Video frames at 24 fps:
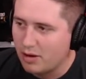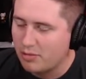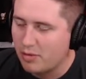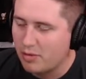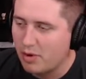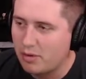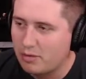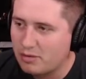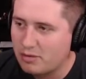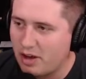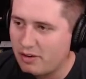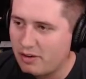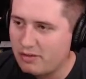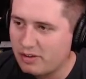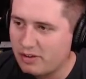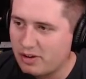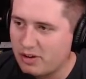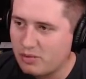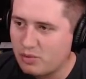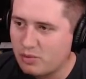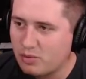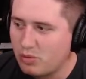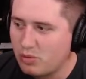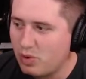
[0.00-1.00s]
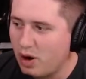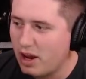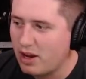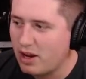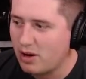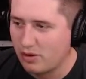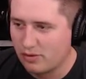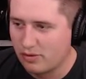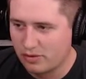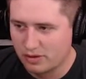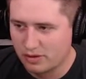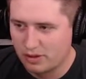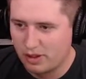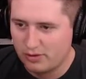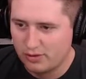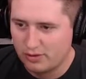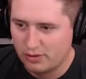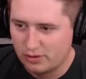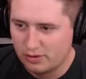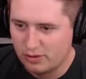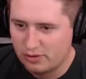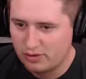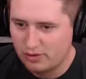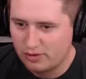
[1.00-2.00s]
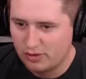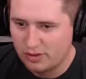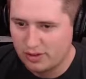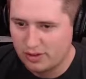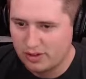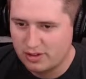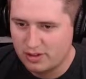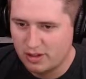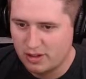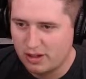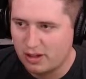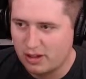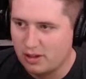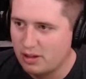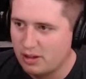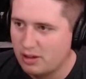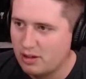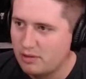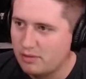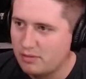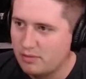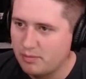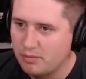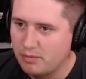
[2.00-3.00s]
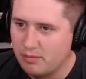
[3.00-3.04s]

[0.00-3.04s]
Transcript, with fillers: I'm definitely way over leveled for this thing.